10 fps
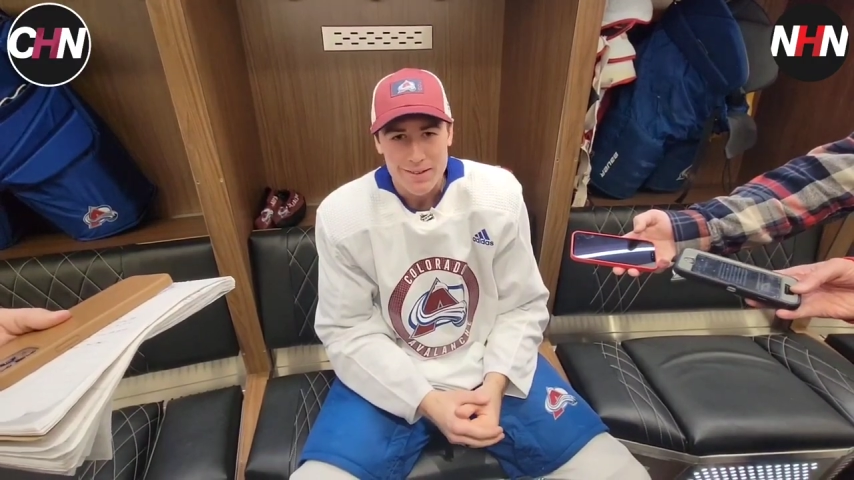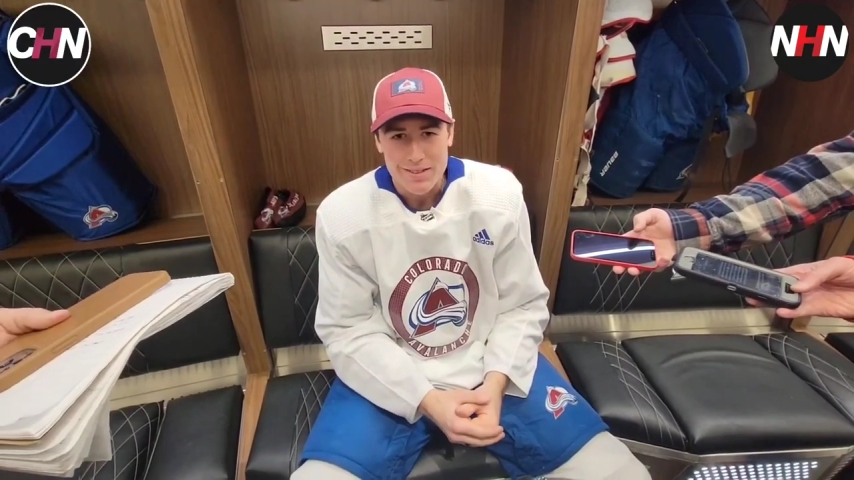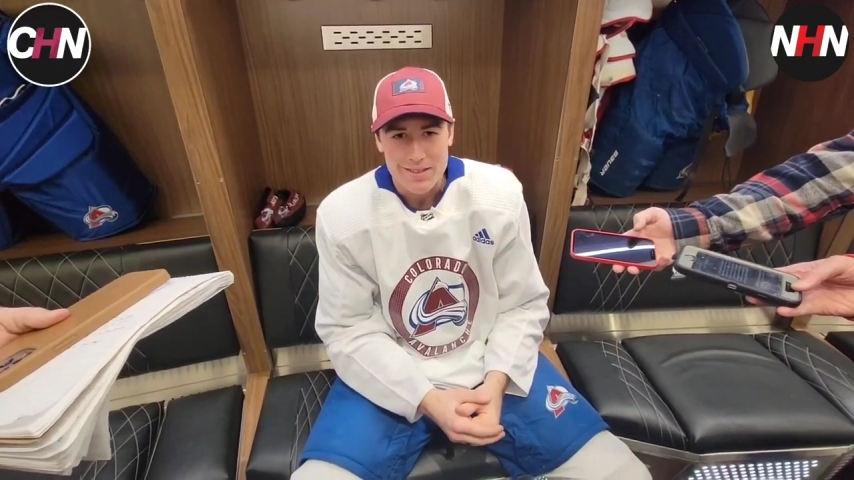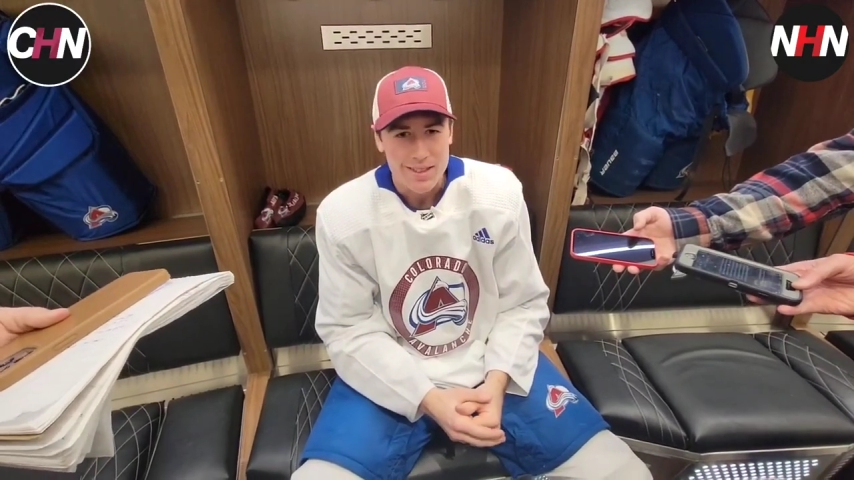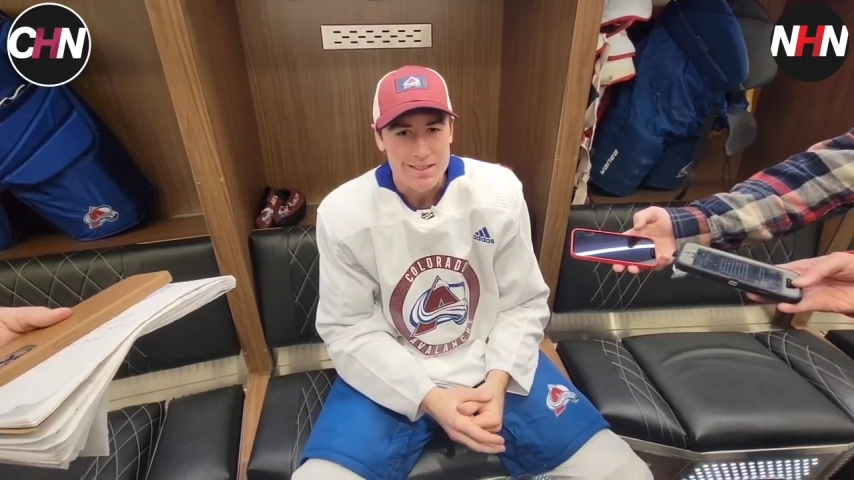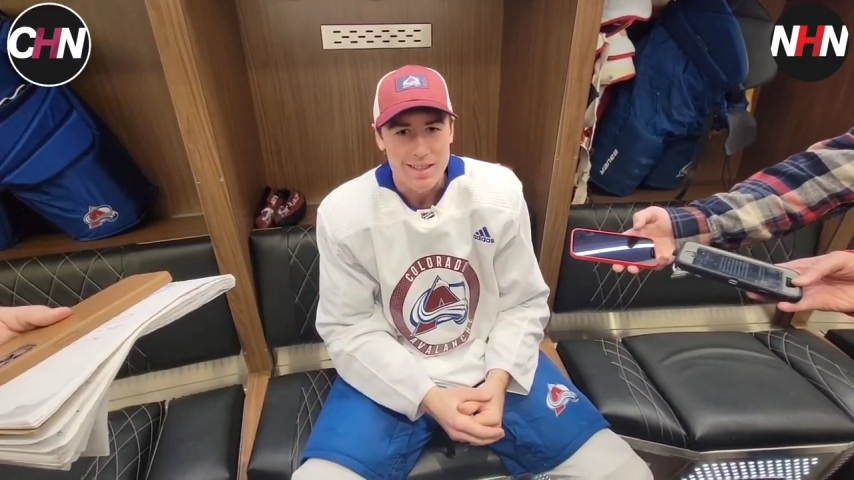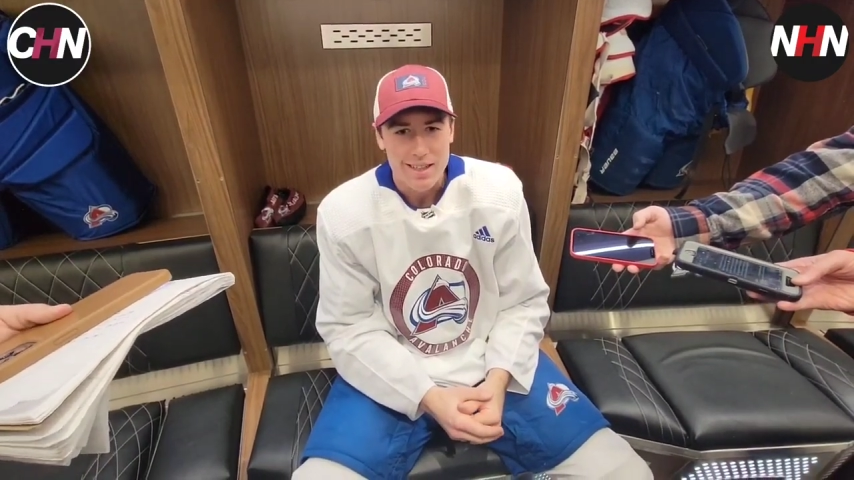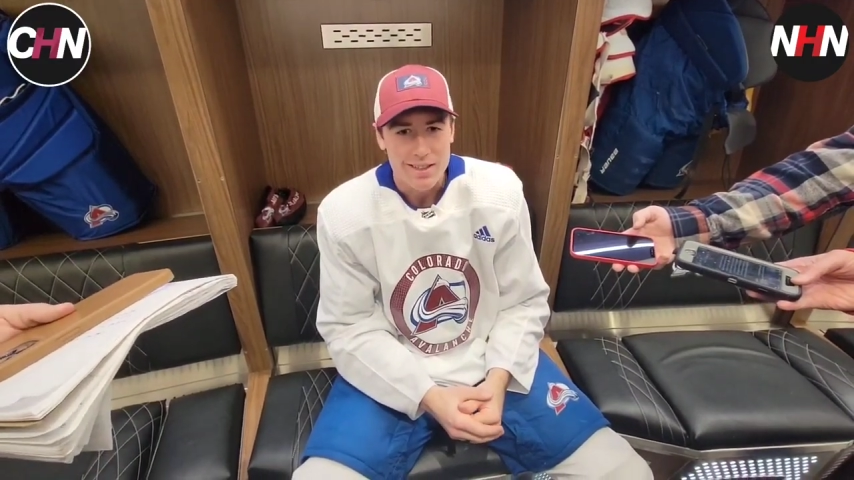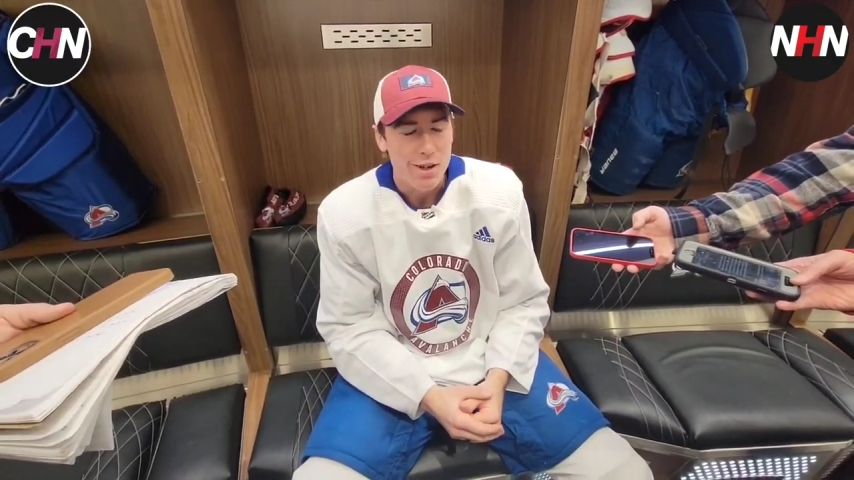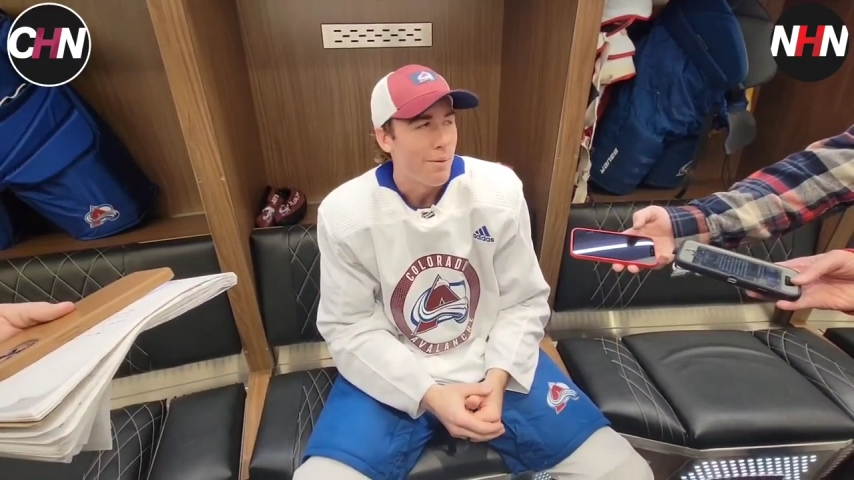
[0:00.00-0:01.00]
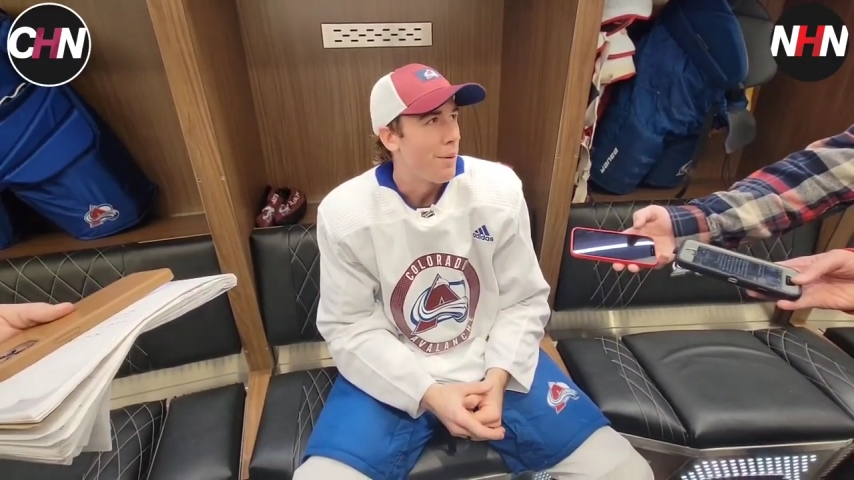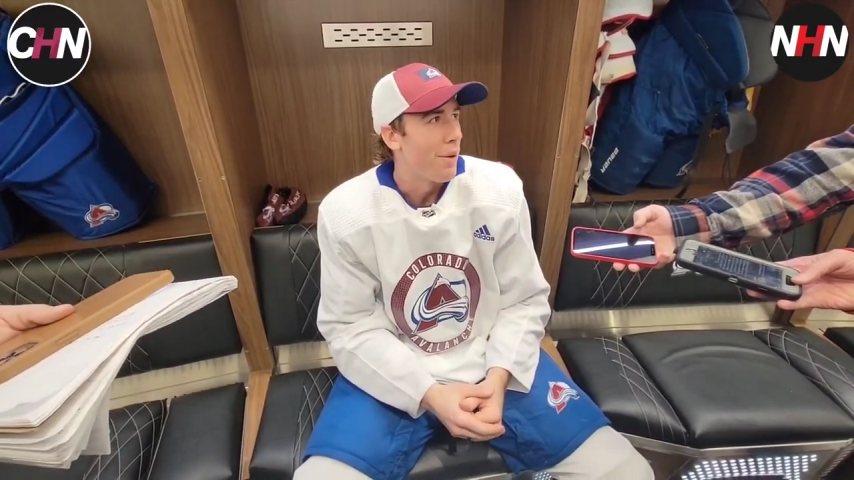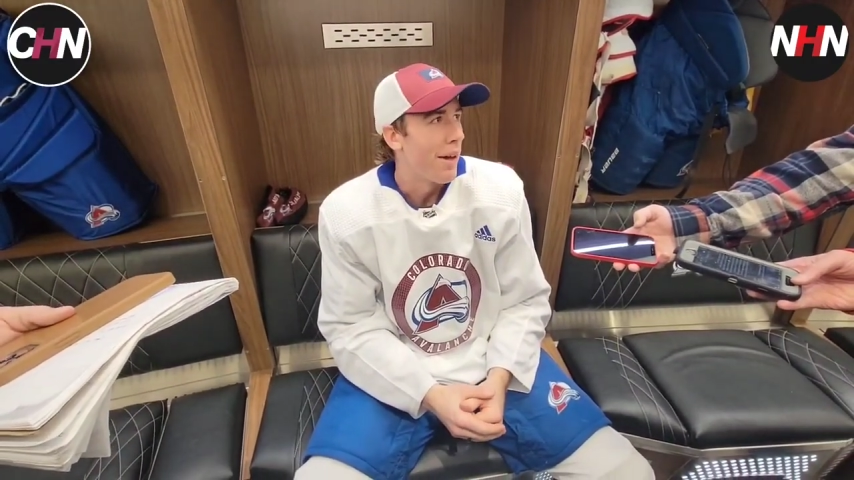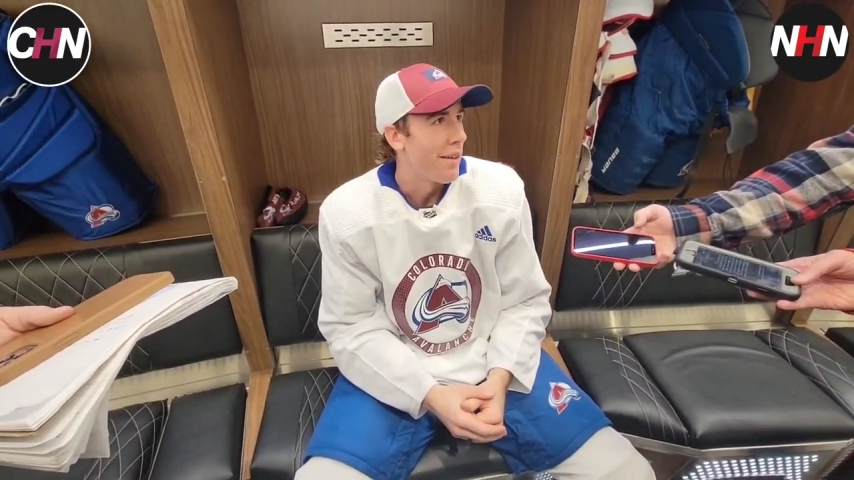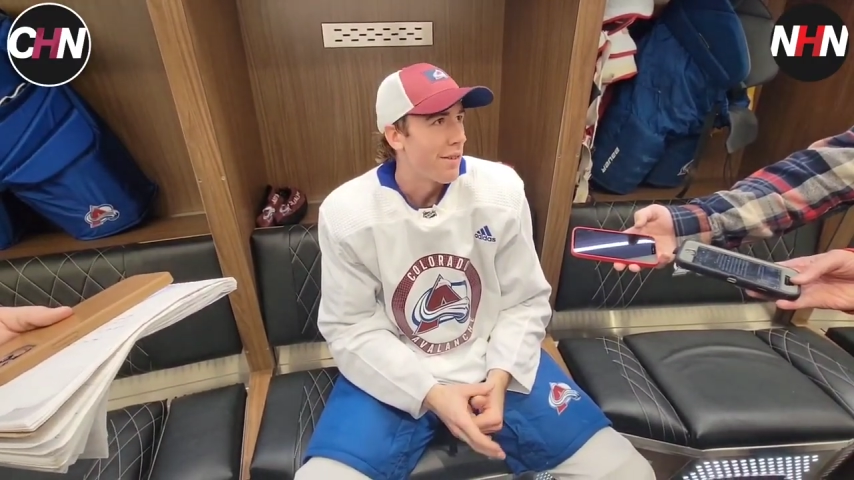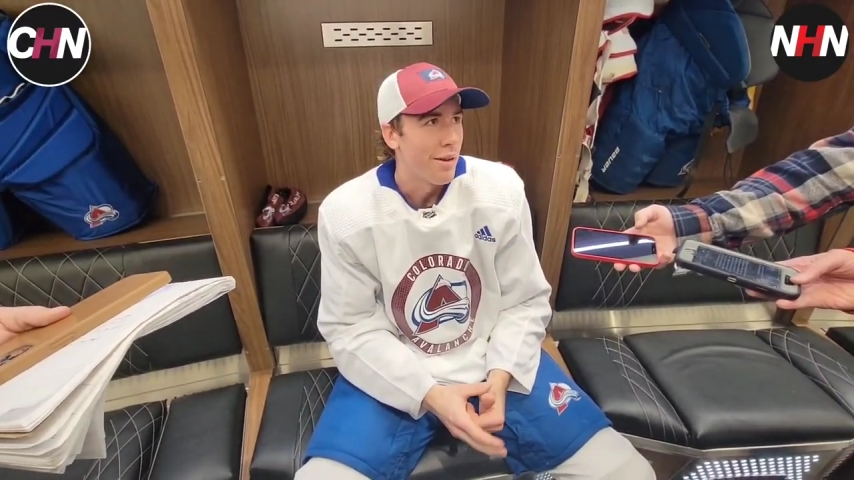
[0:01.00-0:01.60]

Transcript: I was just excited. Called my wife,